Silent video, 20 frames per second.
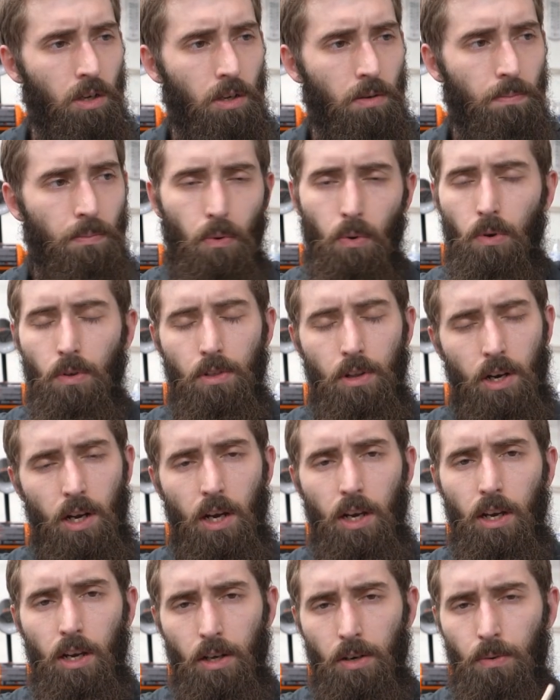more than
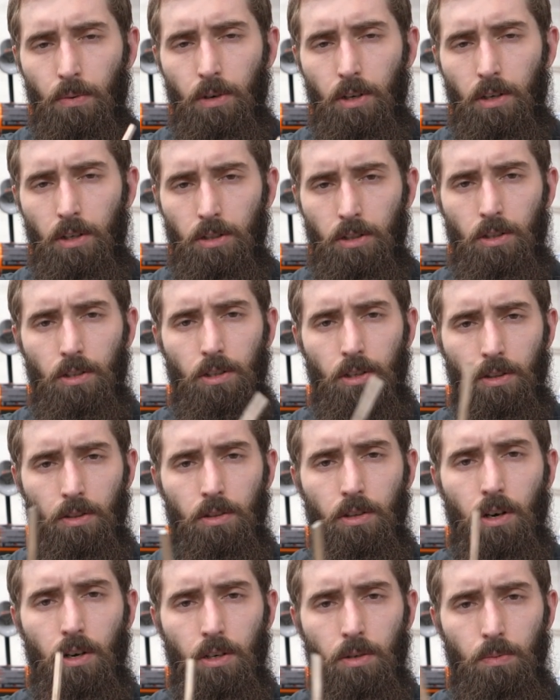I had originally
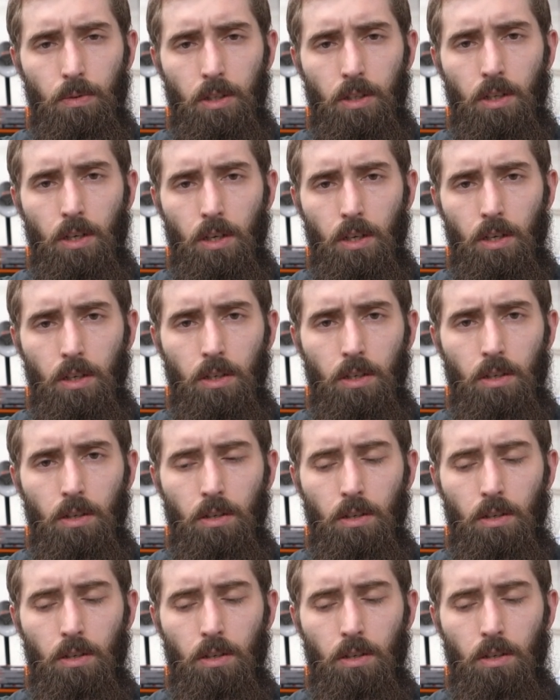thought it would take.